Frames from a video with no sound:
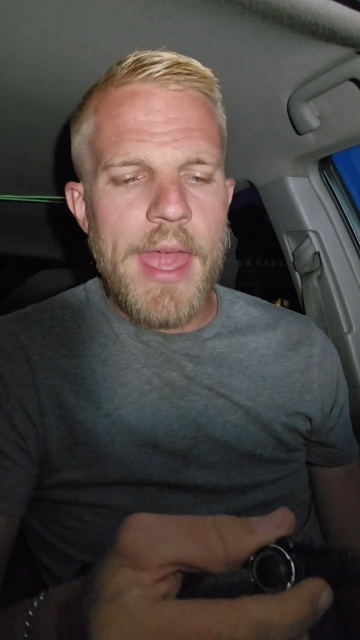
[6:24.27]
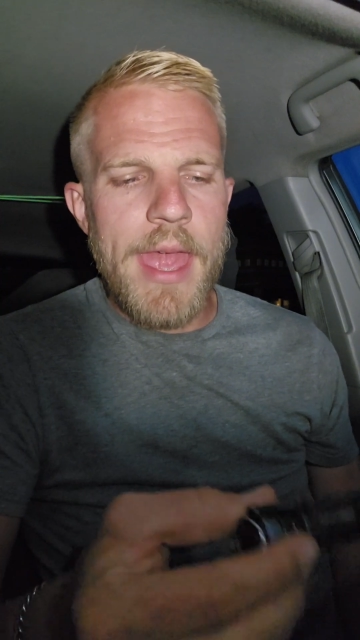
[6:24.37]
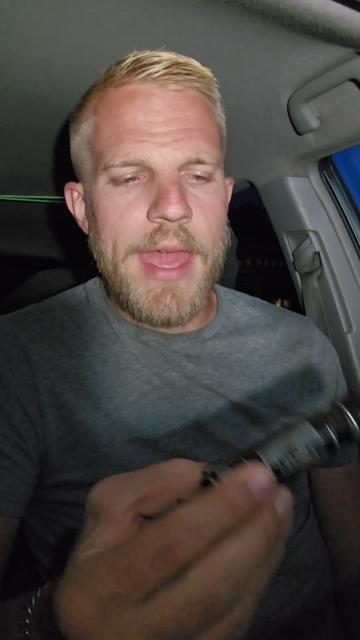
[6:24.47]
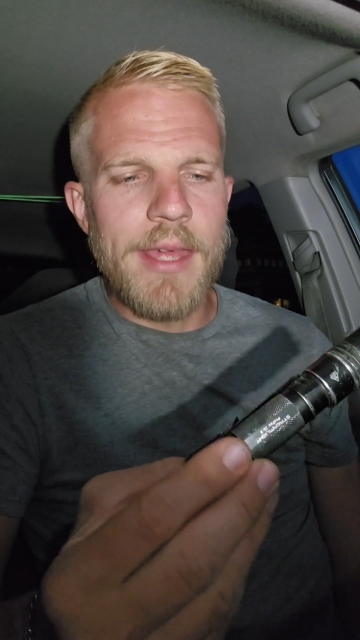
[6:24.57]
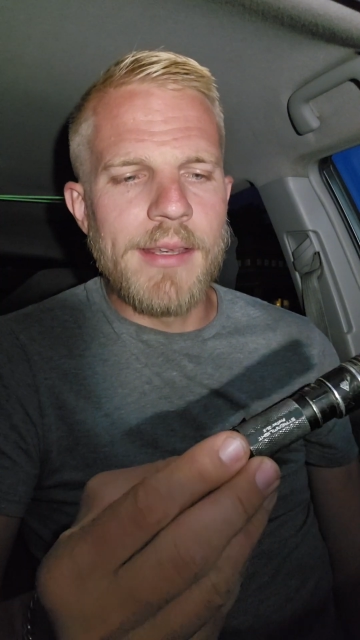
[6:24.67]

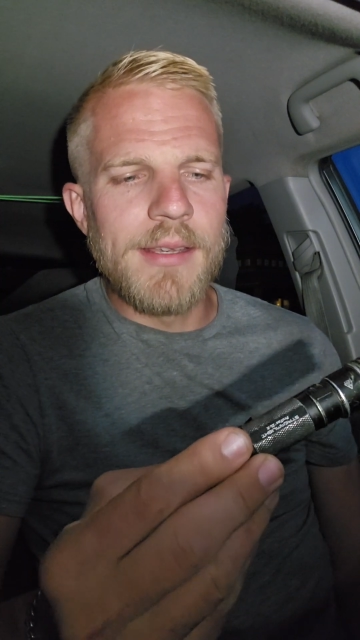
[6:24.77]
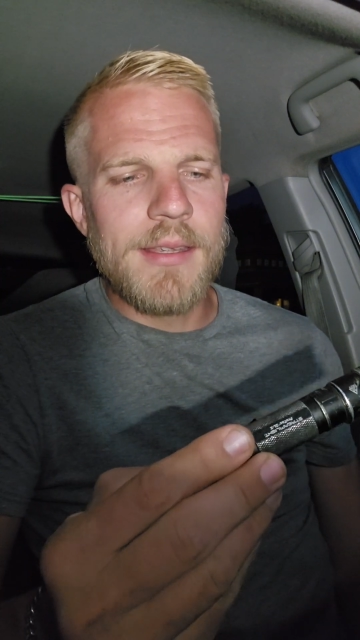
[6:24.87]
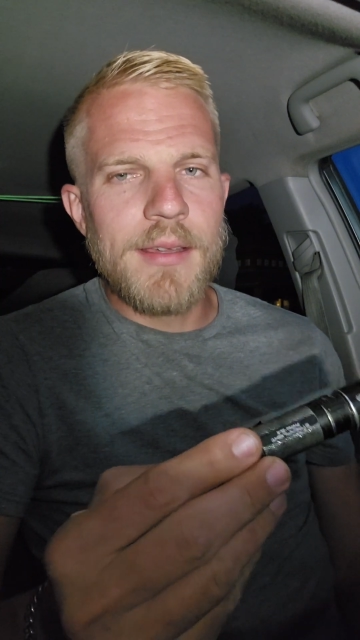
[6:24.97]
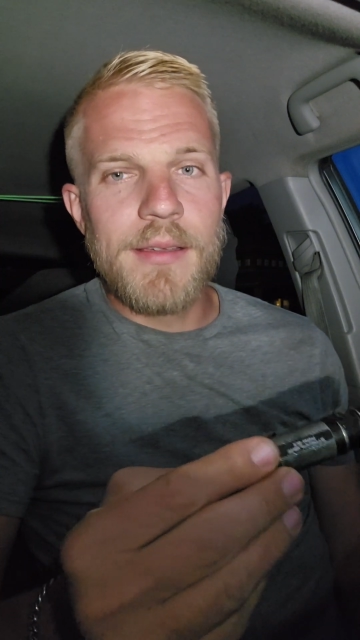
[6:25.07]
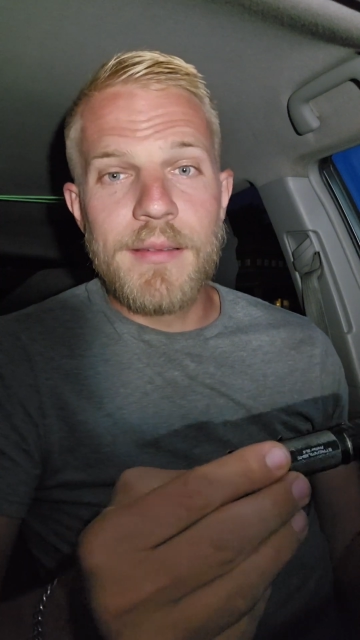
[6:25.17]
And
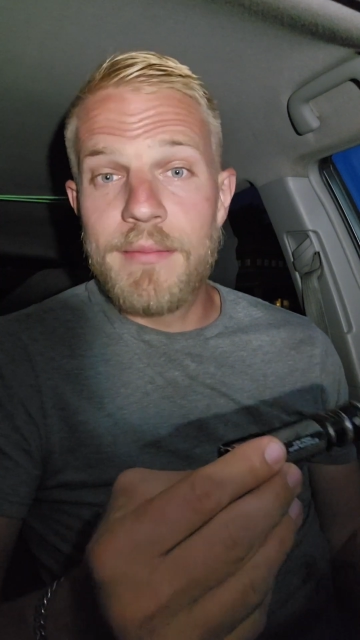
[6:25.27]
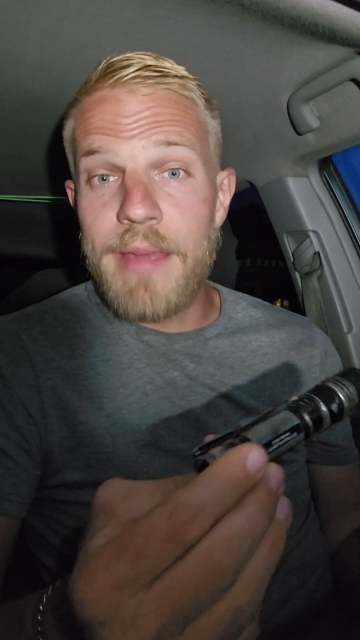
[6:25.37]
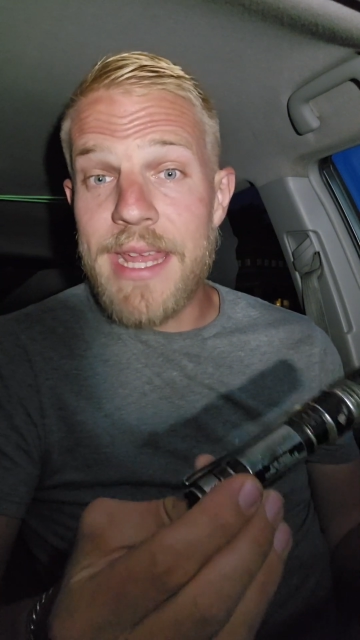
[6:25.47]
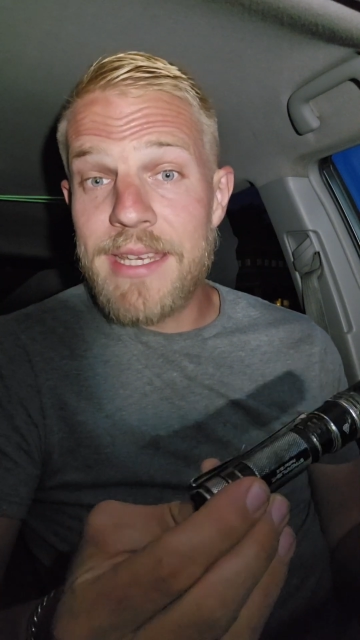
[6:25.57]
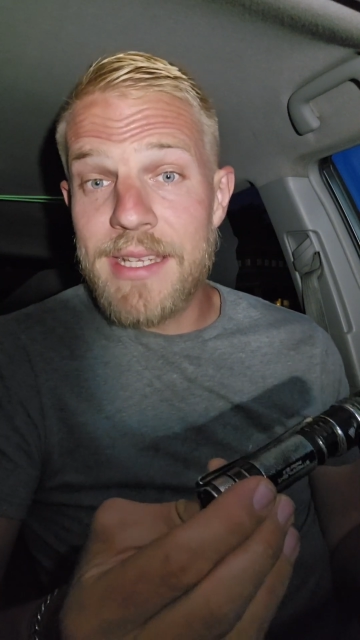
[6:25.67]

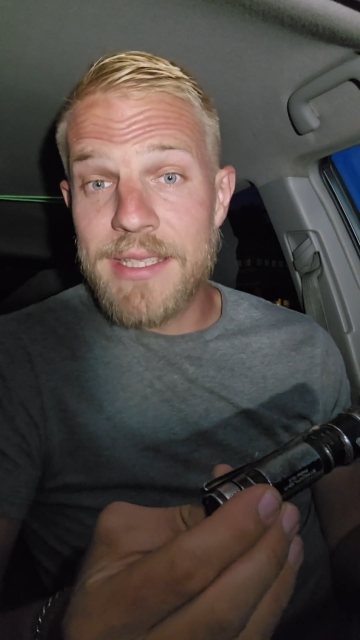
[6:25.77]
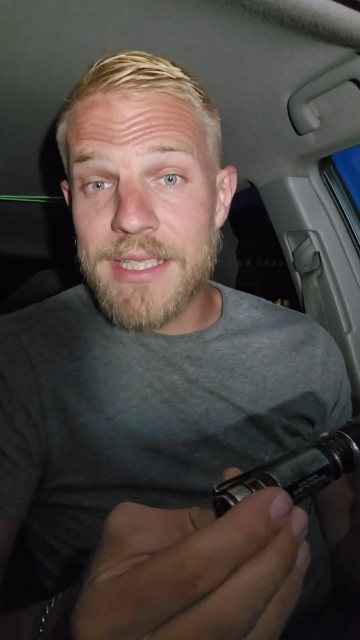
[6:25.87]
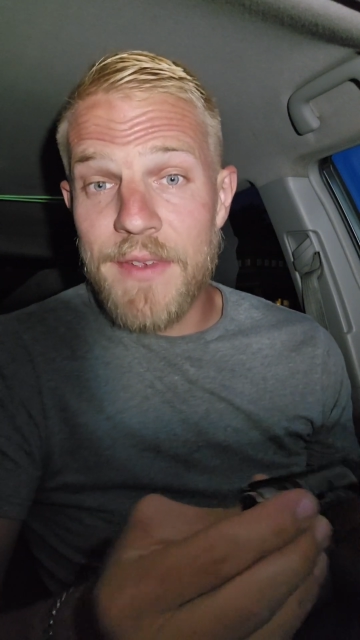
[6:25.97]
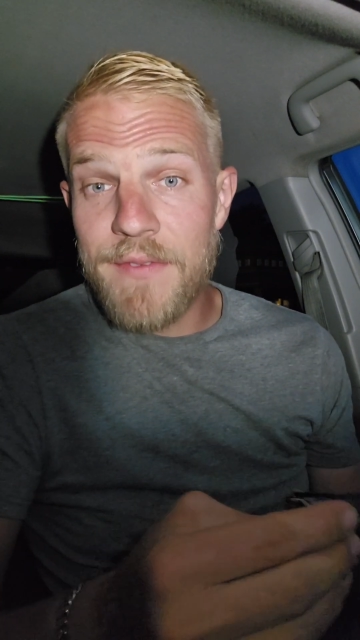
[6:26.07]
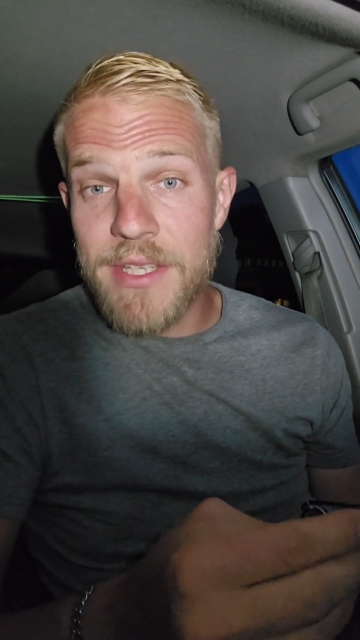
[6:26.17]

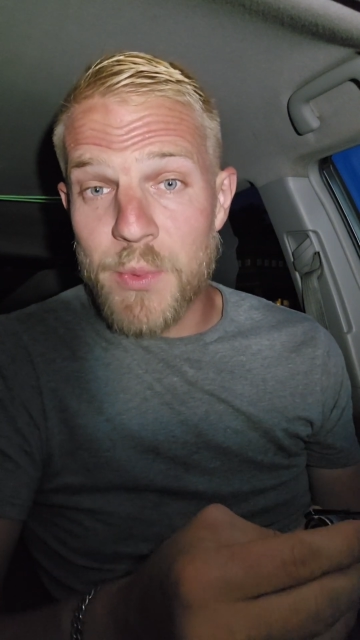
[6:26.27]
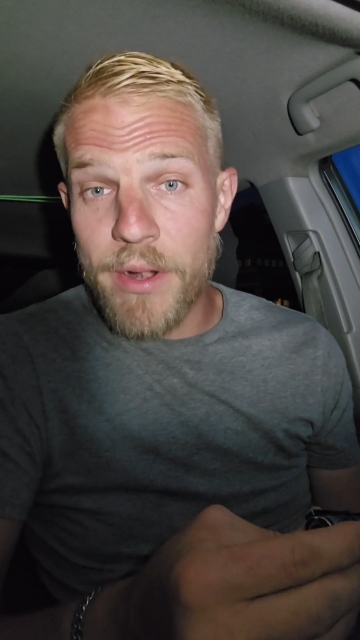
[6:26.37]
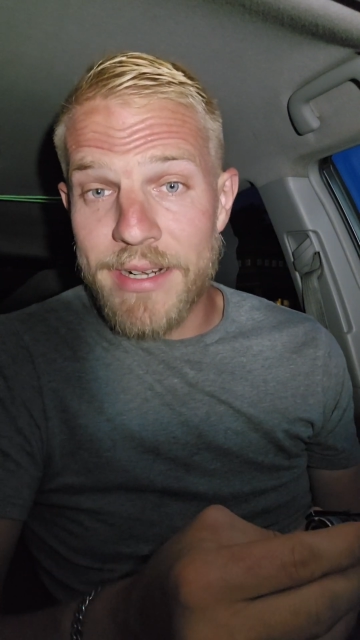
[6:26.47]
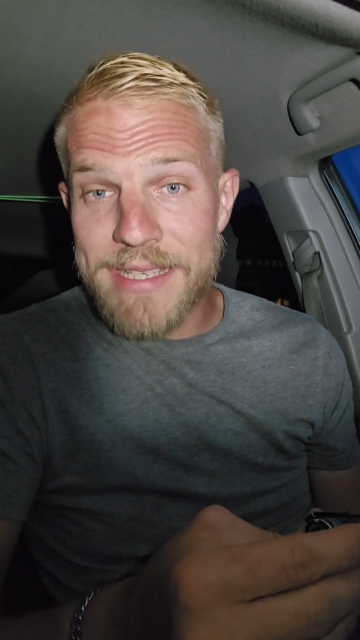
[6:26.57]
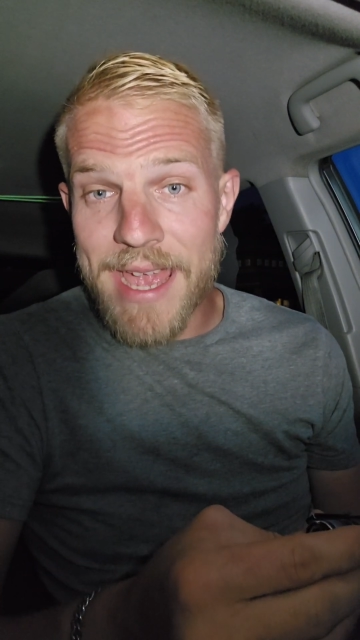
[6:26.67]
18650 is
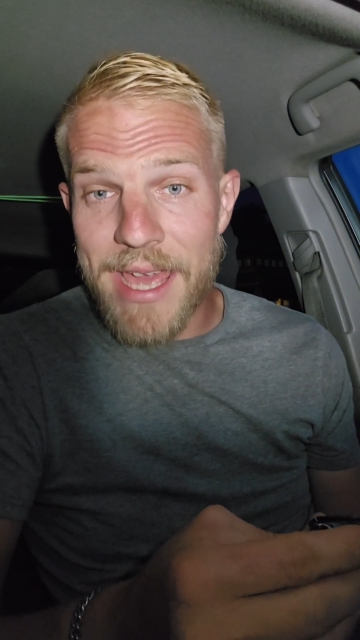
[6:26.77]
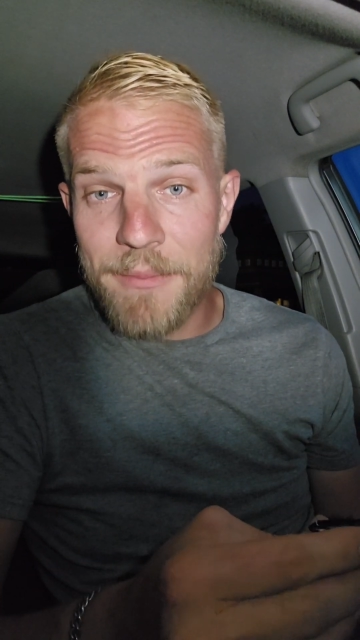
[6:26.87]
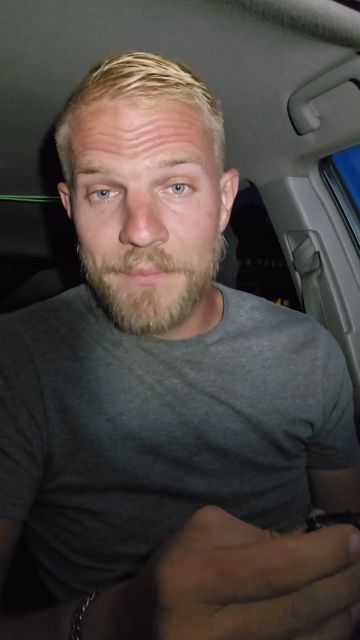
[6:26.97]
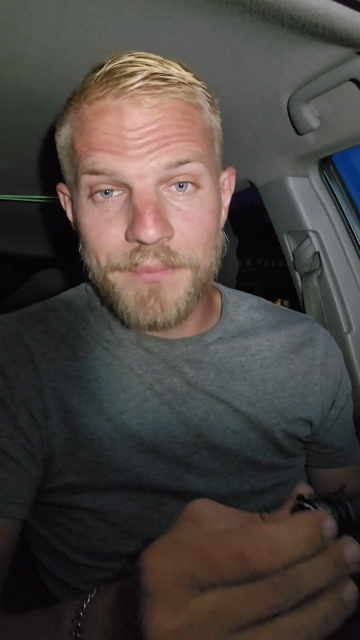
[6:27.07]
where it's at.